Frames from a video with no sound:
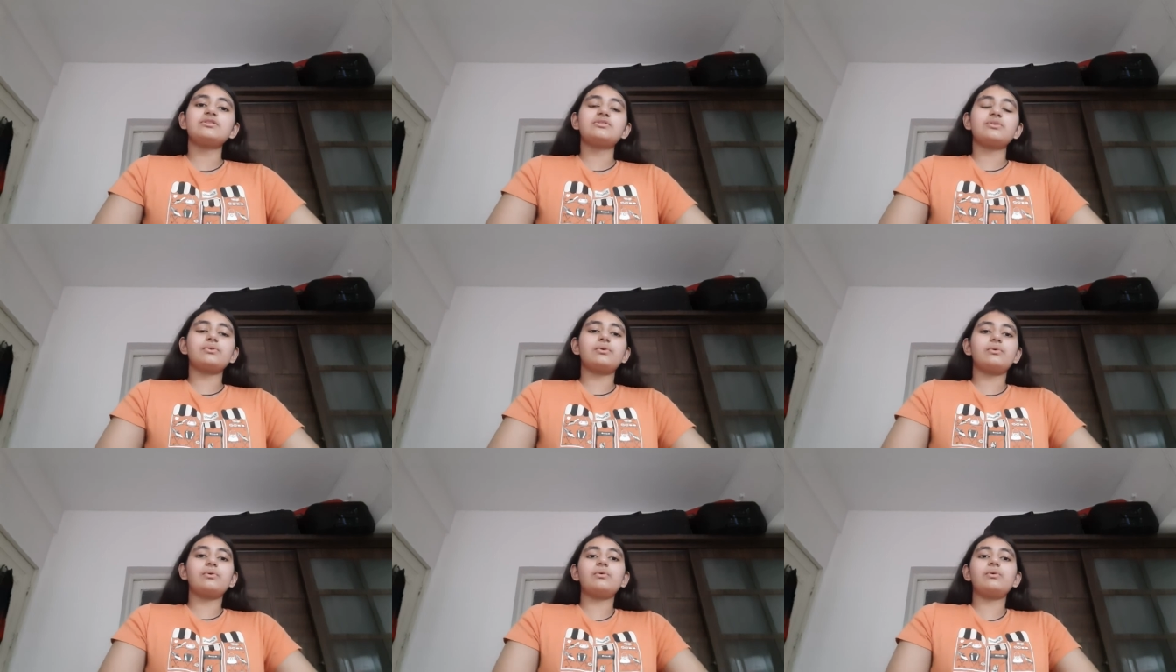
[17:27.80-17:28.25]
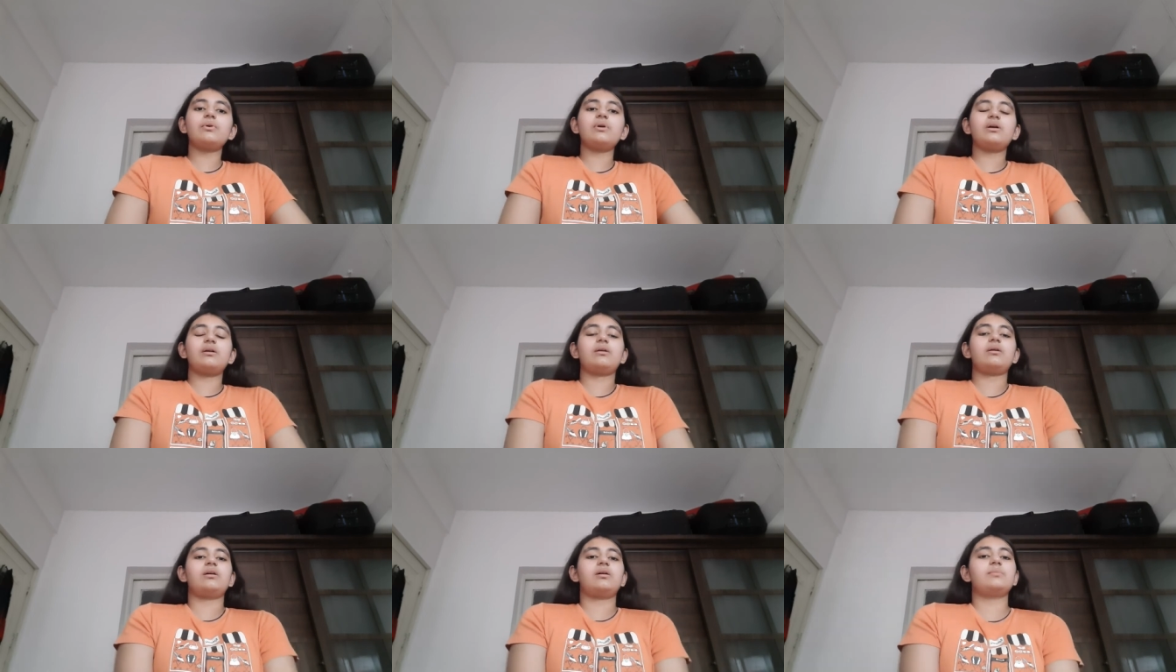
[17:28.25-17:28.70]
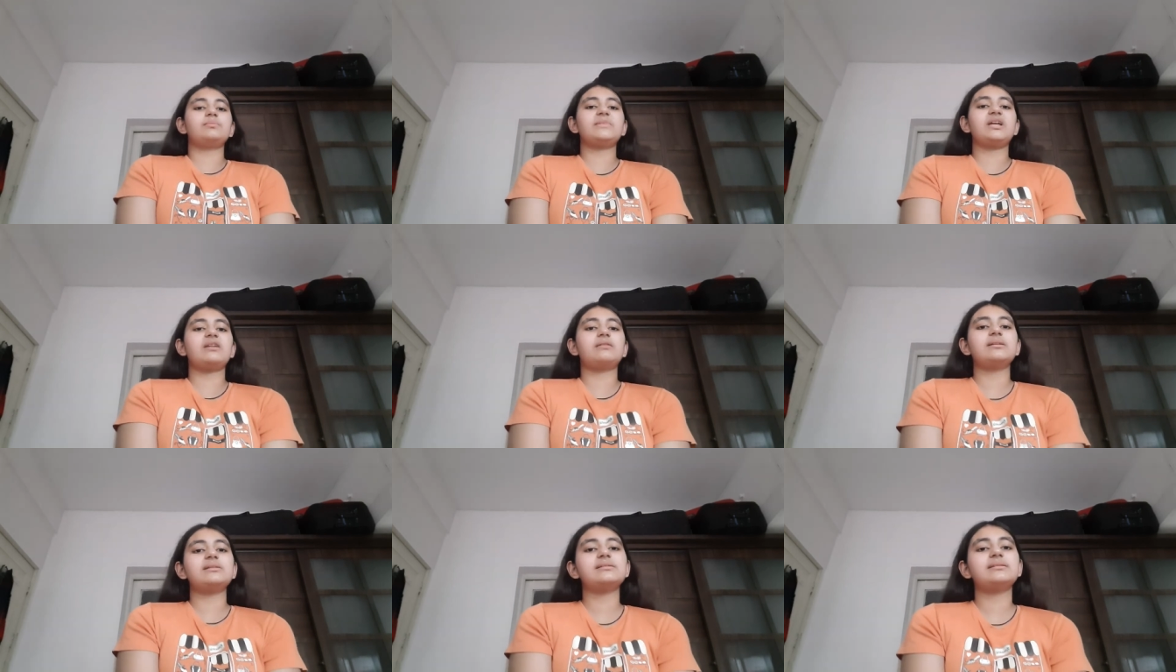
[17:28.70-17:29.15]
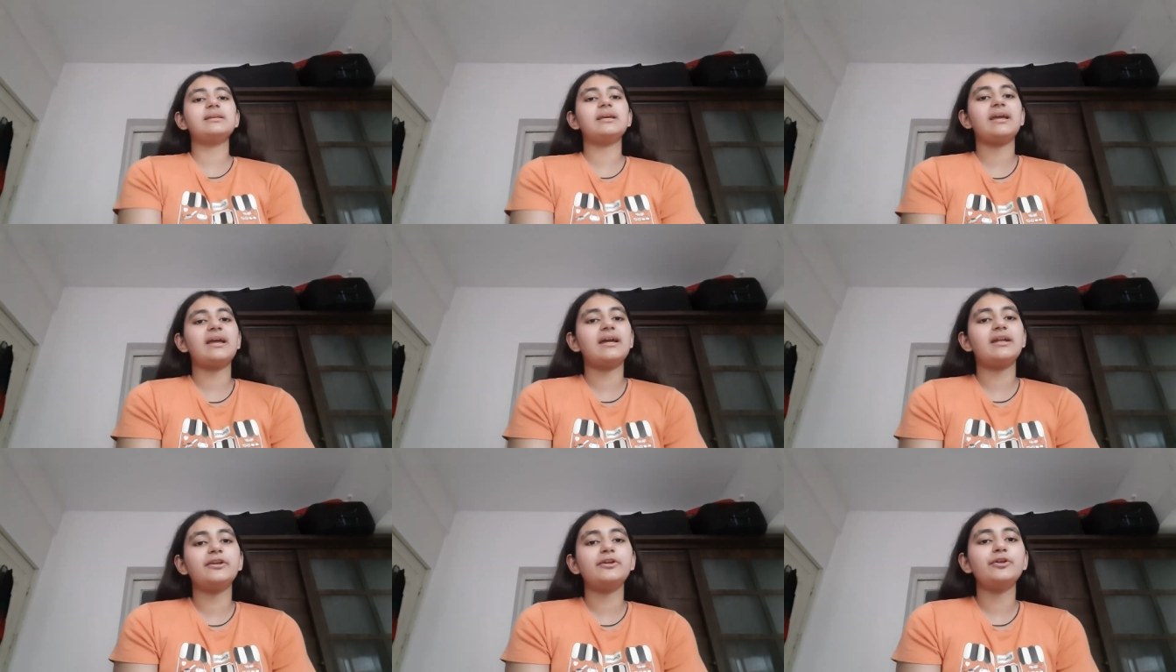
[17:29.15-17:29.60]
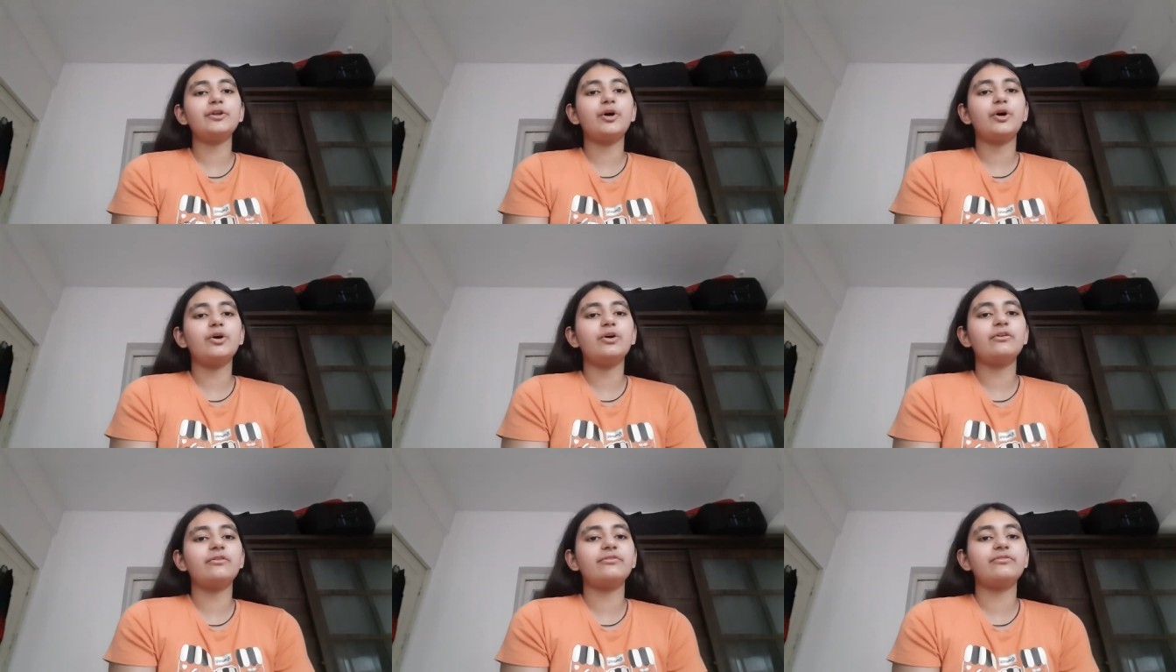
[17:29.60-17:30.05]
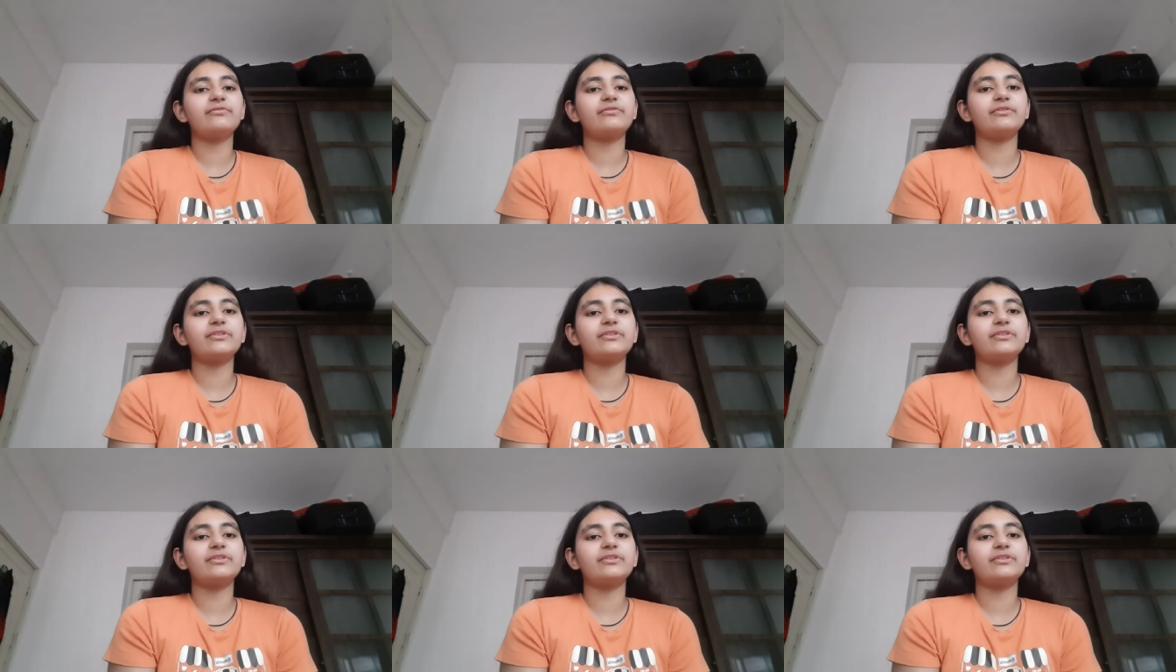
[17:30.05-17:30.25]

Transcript: so um, that is the end of